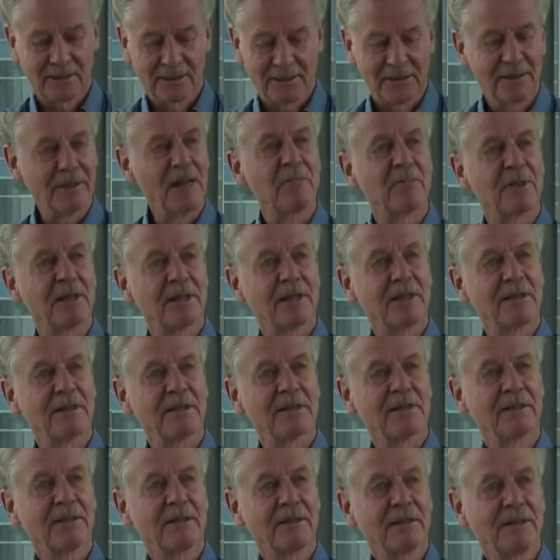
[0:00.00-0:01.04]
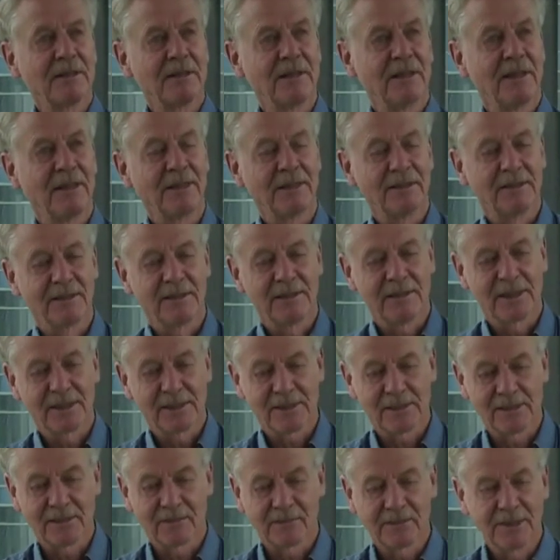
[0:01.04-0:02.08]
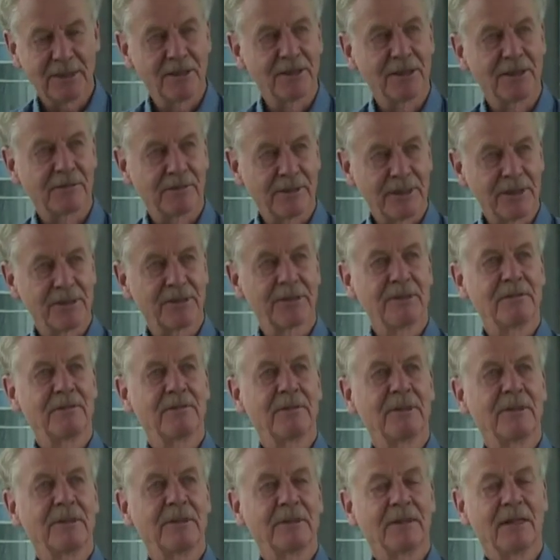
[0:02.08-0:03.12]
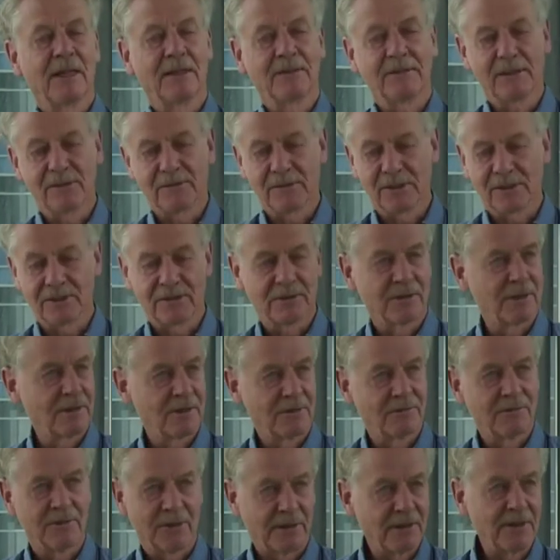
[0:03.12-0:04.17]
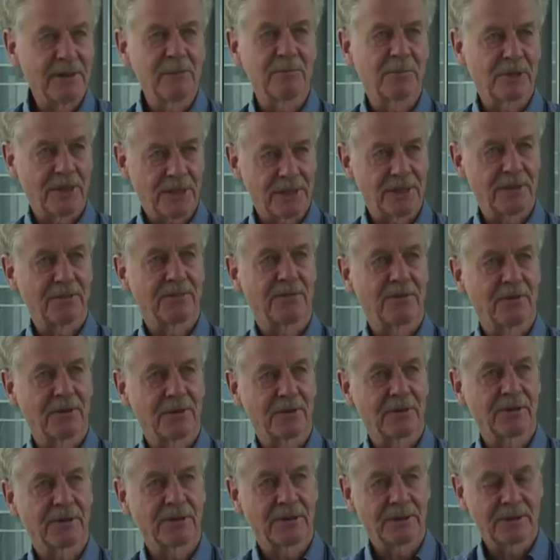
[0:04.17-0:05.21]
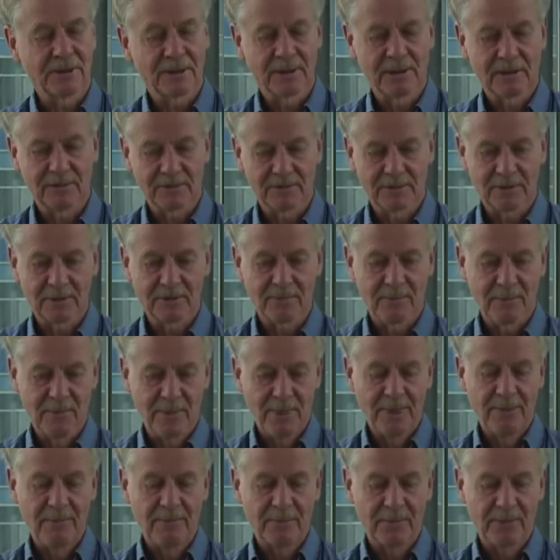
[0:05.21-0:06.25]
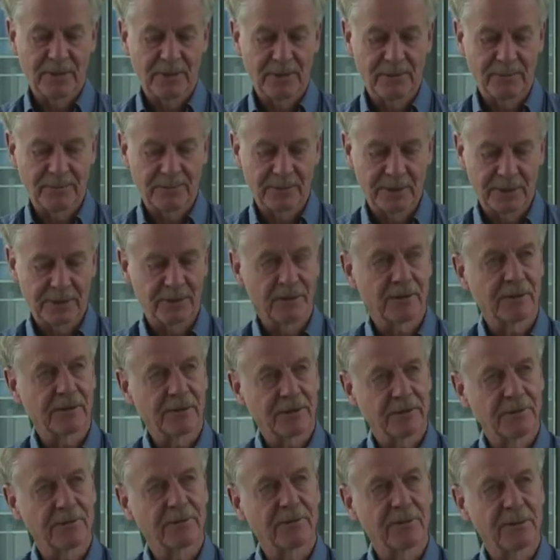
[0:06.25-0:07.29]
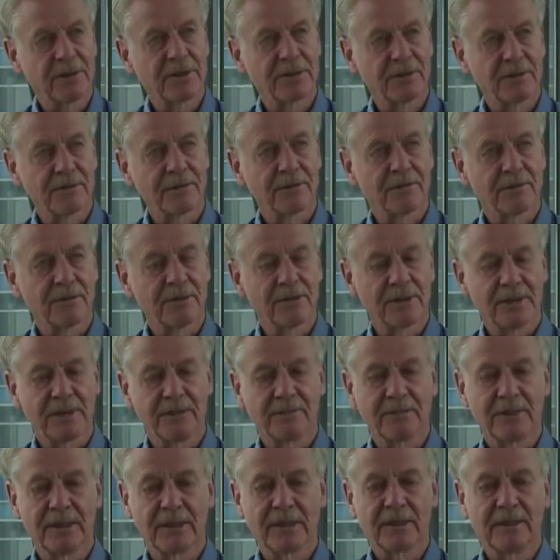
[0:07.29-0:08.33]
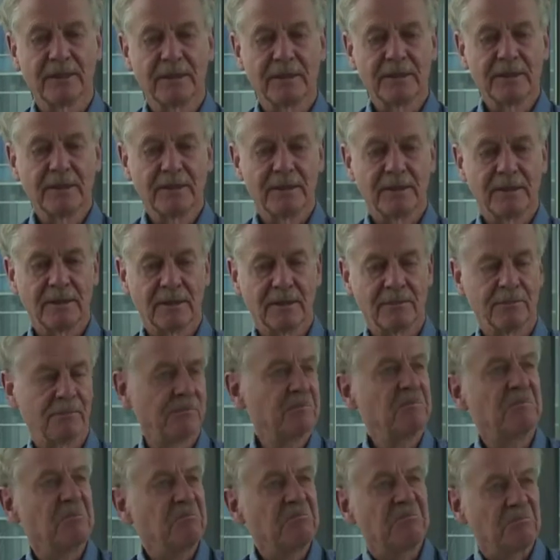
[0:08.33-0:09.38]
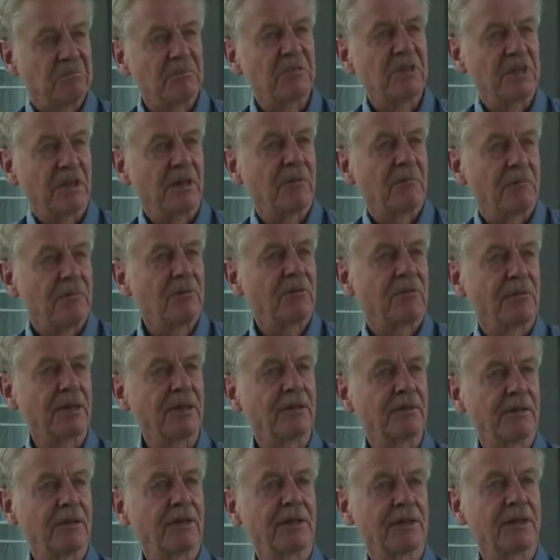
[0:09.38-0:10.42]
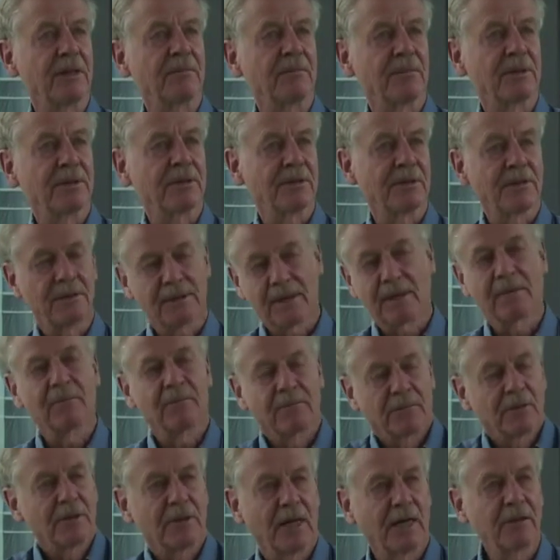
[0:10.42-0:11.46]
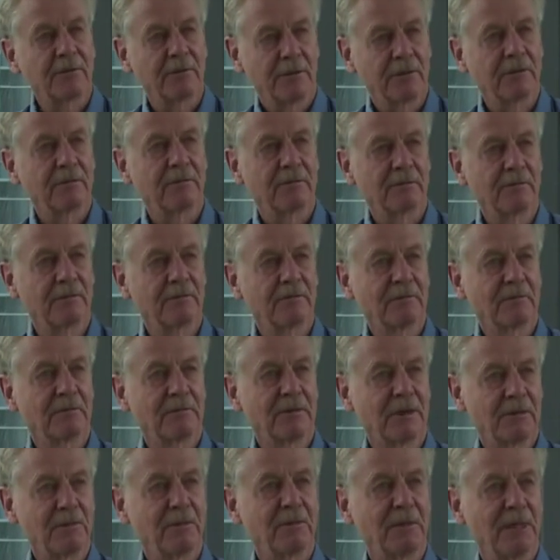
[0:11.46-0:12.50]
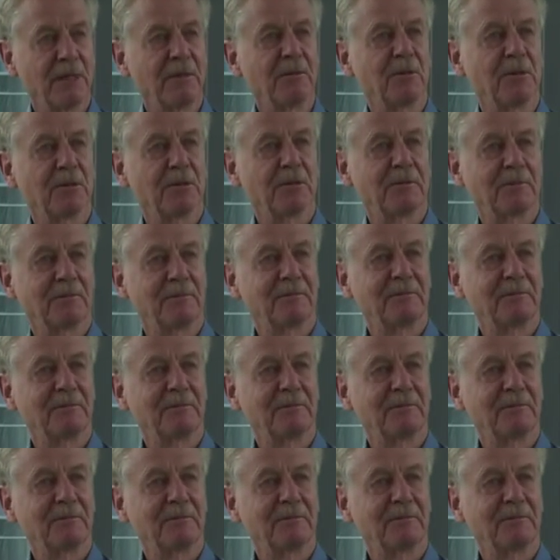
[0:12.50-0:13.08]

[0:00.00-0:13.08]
stem cells and intestinal regeneration. I think it was very impressive work, and he gave a talk at the first evening. These are three good examples on there. I could give you many more.